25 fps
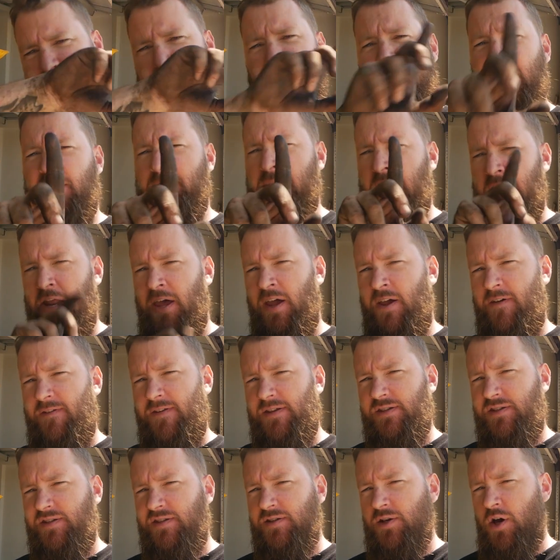been a
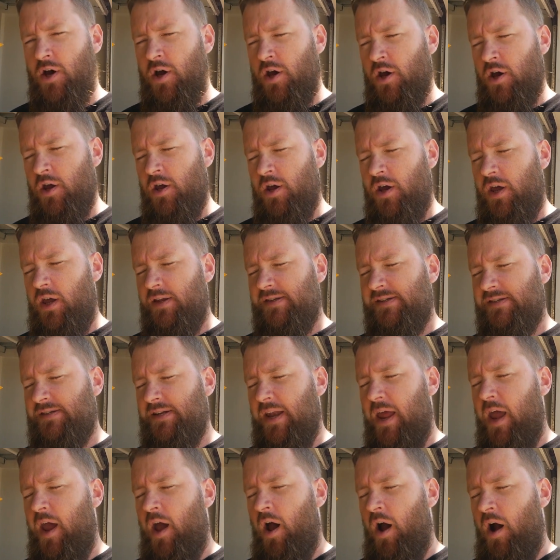minute, so it's
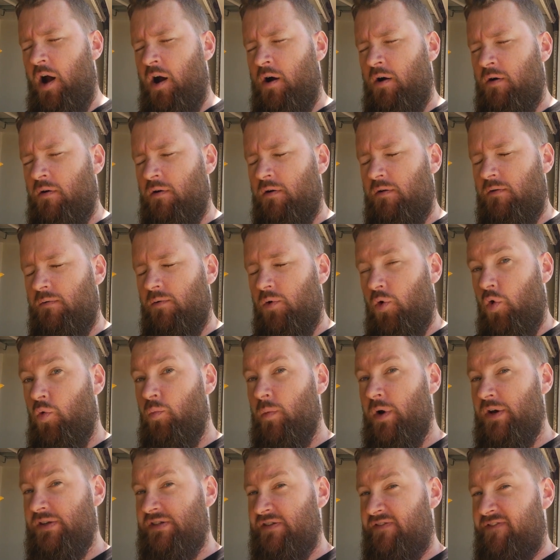now
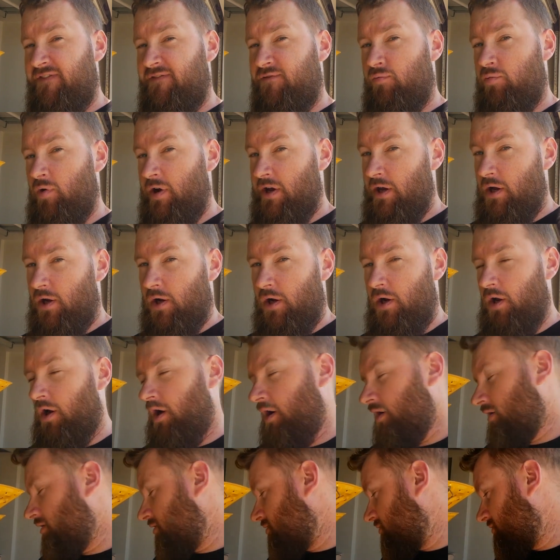almost 3
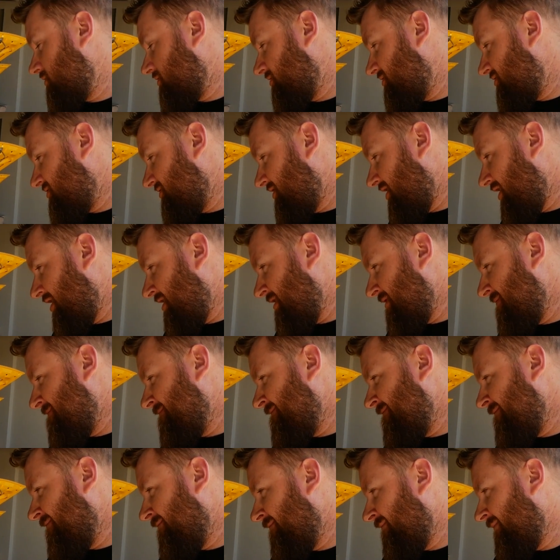o'clock.
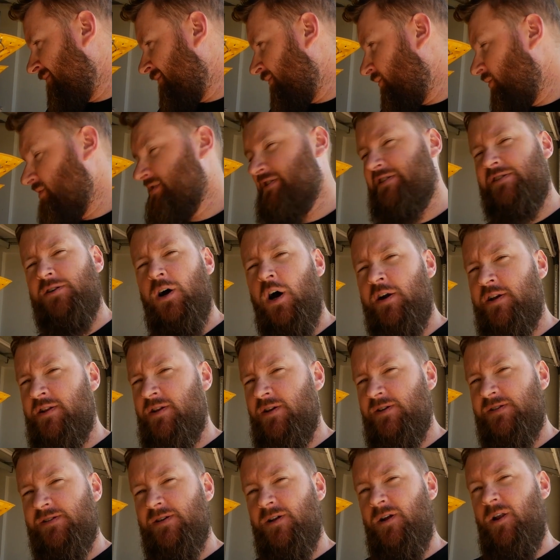We started
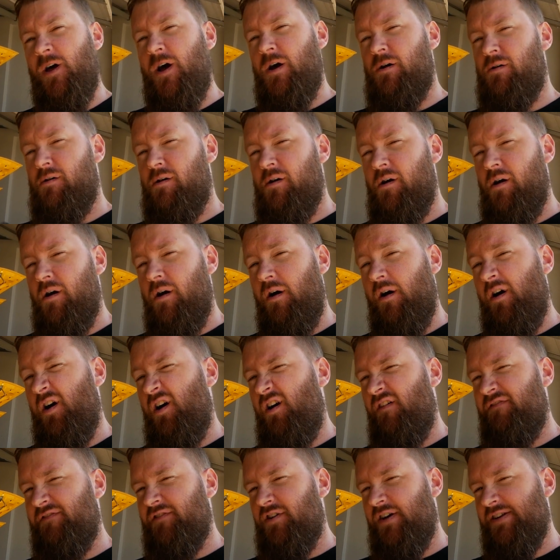this at like
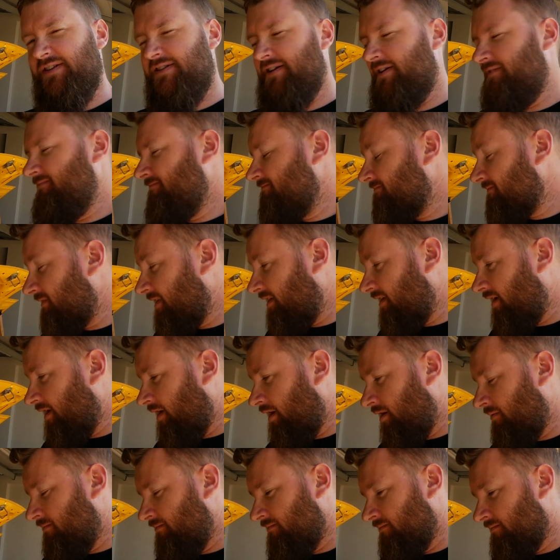9:30,
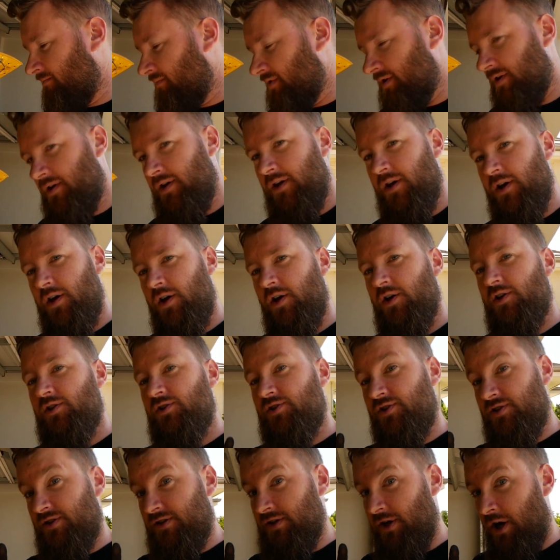10.
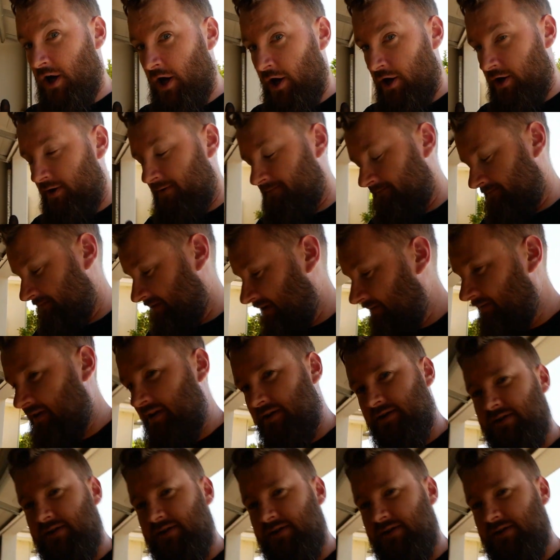So, let me